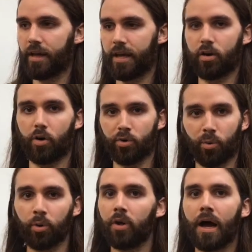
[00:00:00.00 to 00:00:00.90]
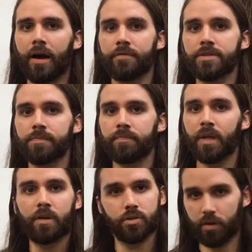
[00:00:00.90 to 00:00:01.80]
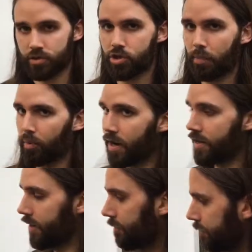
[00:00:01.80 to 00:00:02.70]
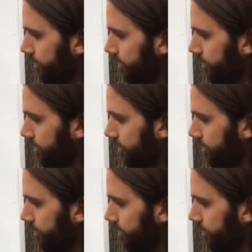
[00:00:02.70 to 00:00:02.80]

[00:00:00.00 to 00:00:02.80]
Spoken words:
in our normal lives. So let's jump right in.